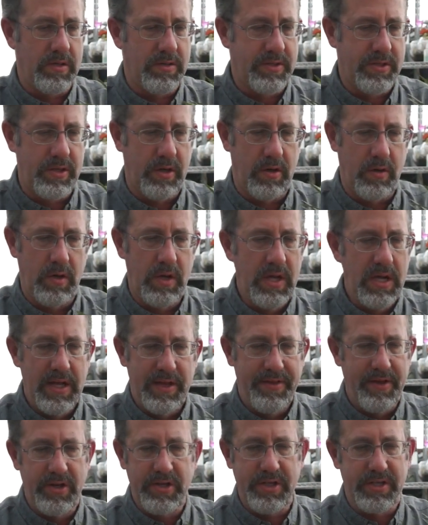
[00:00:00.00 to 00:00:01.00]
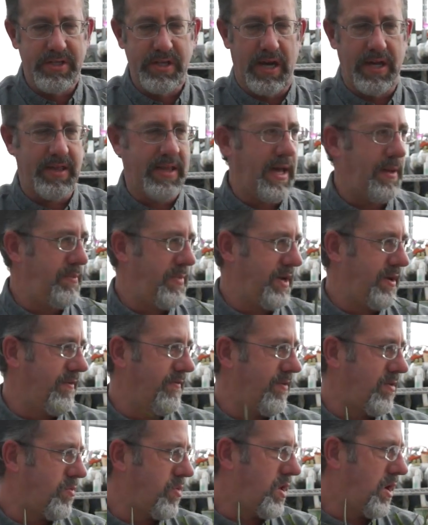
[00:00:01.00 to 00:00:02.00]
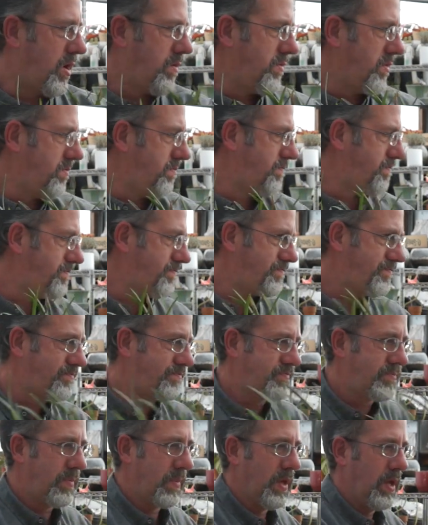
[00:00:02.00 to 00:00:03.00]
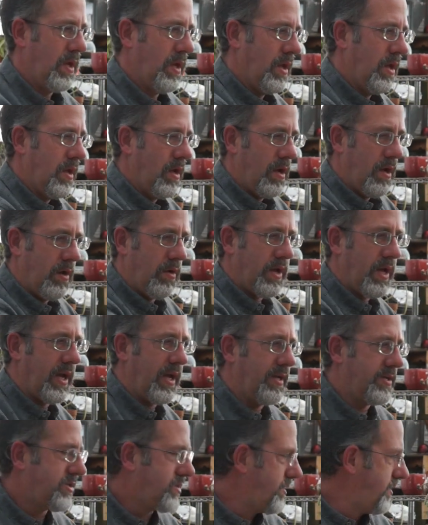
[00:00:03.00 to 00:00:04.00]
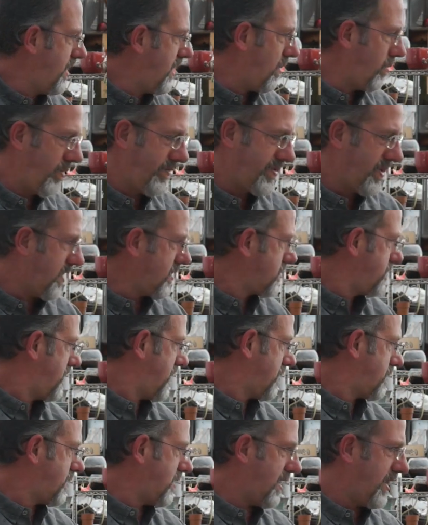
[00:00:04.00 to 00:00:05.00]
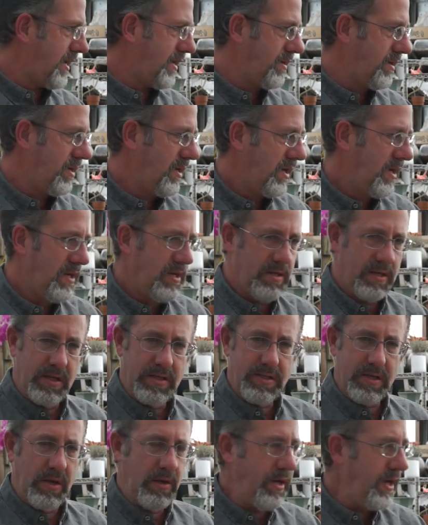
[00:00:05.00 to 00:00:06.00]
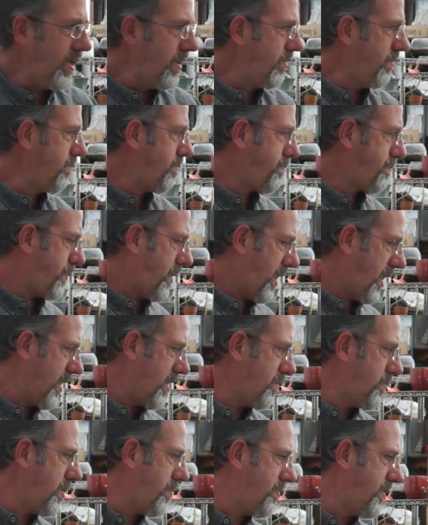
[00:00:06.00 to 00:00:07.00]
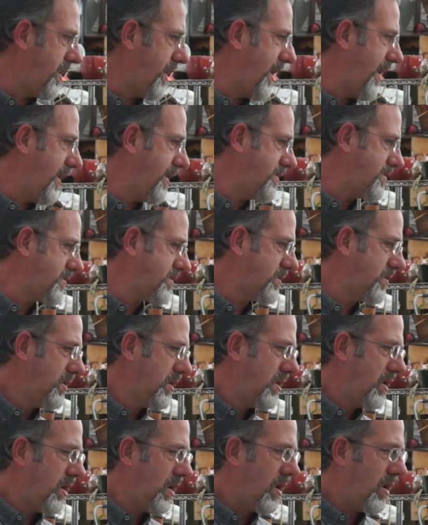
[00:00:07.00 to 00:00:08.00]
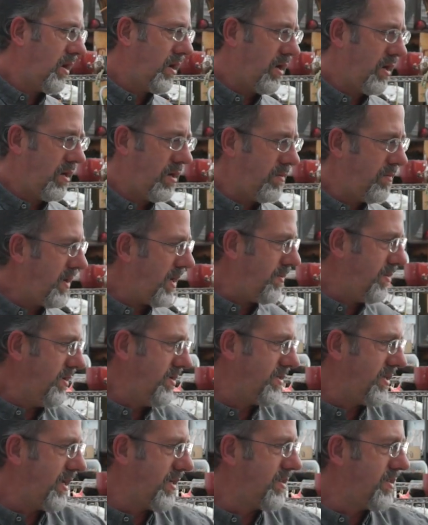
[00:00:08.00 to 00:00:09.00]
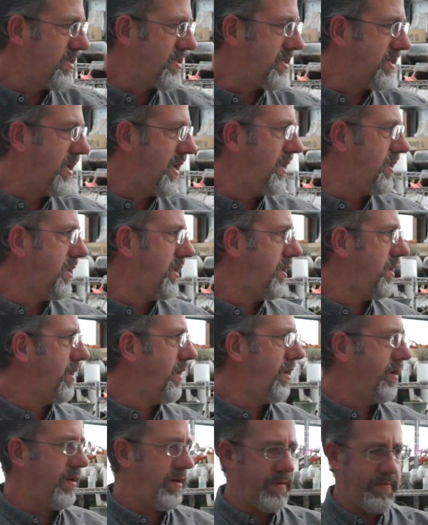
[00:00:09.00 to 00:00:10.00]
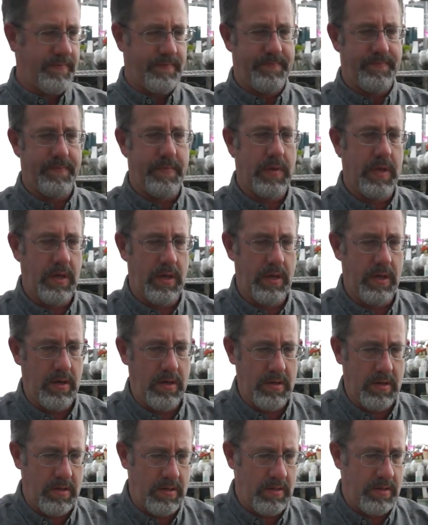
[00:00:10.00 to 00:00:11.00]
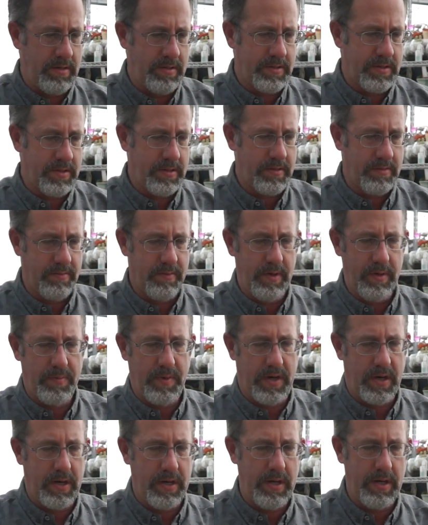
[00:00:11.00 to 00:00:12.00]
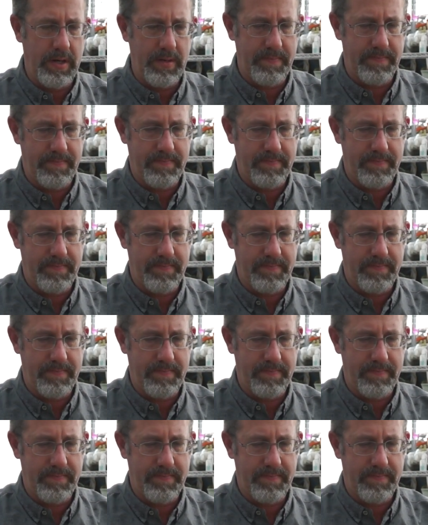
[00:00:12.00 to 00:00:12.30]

So they're just not that big of a problem. Okay, so now we've talked about that. Let's go ahead and pot up a plant. I'm going to take this Laelia here and repot it.